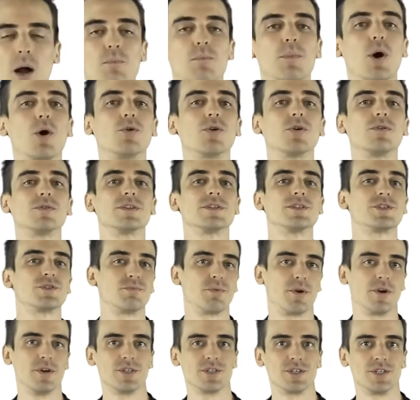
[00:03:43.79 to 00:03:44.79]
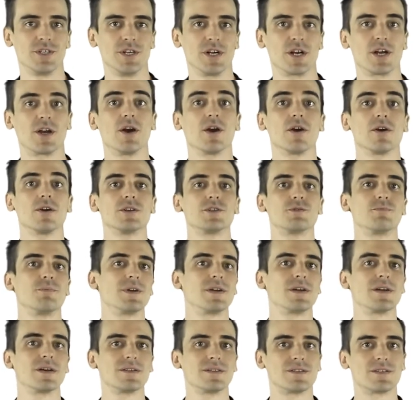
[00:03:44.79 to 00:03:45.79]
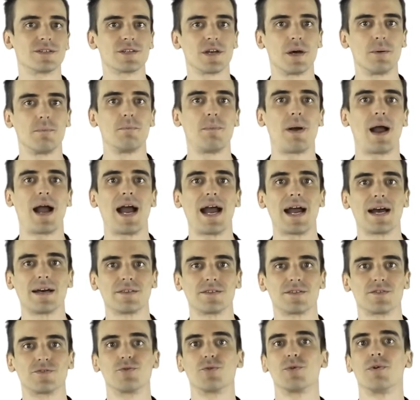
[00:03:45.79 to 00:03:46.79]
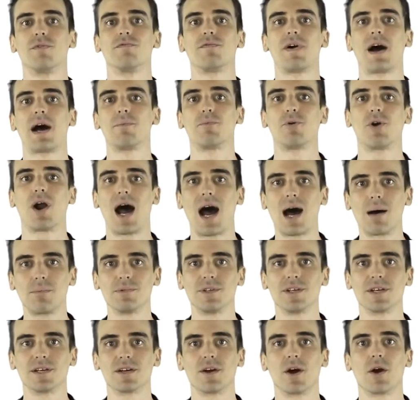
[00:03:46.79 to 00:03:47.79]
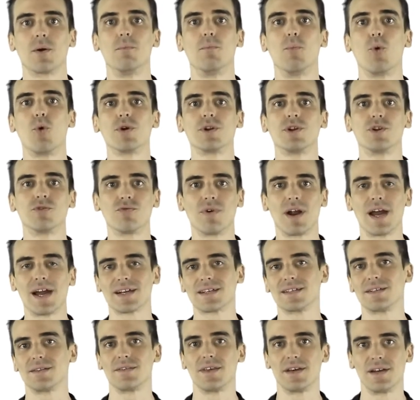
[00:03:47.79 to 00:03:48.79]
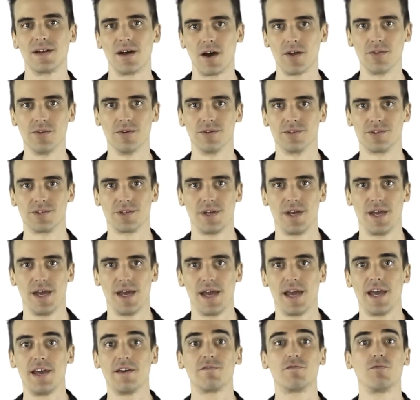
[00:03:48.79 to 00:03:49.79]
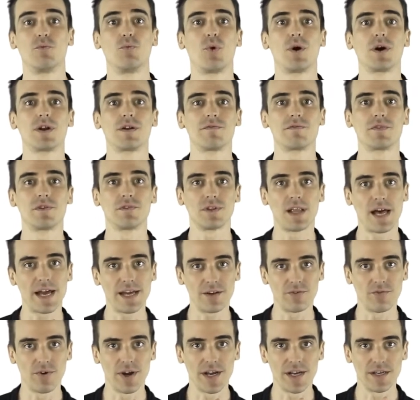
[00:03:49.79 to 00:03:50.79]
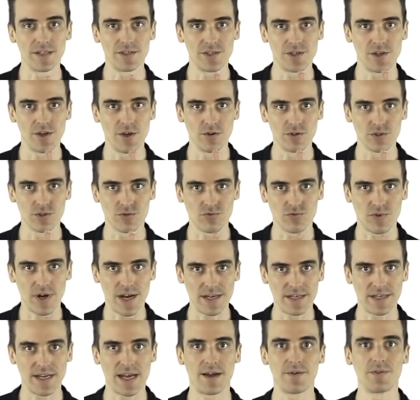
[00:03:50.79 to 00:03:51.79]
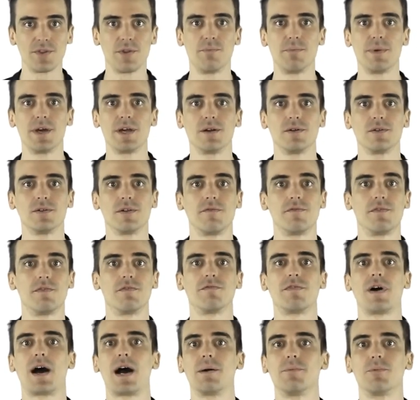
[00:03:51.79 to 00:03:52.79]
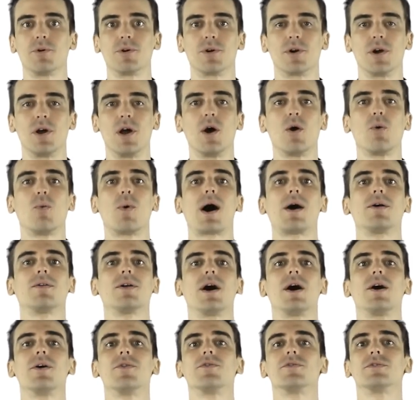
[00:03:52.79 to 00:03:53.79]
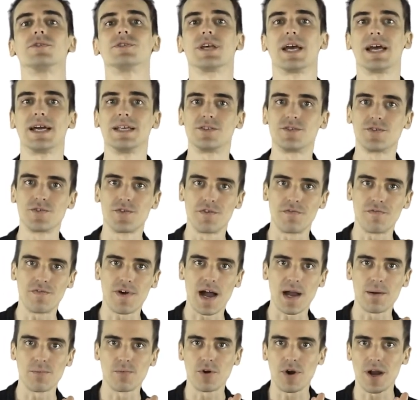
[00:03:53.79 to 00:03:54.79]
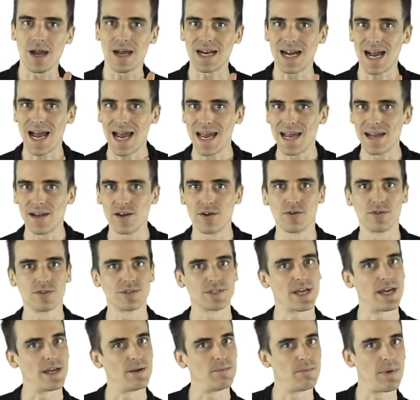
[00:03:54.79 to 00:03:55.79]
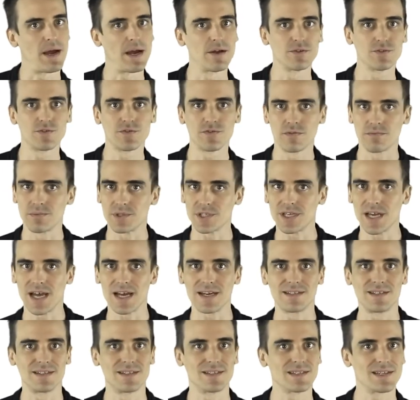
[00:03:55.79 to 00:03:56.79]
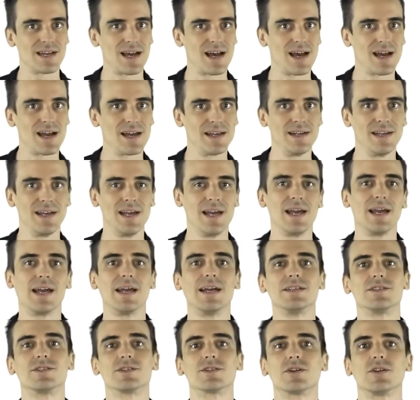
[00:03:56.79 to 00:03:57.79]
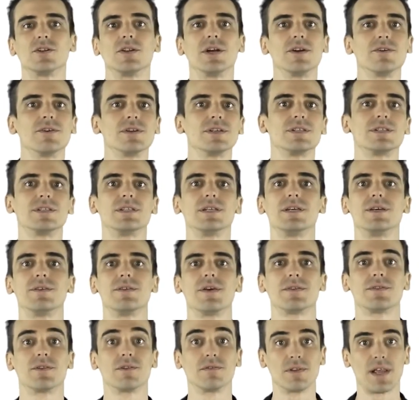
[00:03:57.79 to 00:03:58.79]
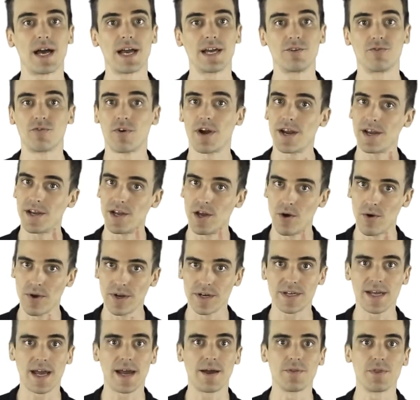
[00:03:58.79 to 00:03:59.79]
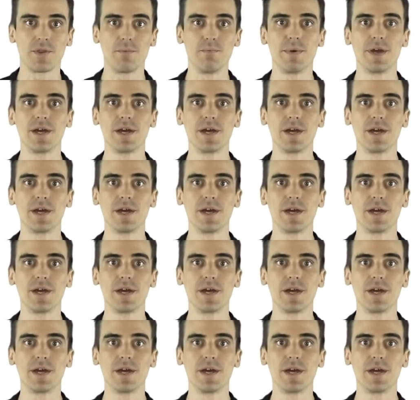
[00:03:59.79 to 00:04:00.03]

Modal dispersion occurs because some paths through a fiber optic are more direct than others. If one of the light rays goes right down the middle of the fiber, while others enter the fiber at angles and bounce from side to side, it's clear to see that the light ray going down the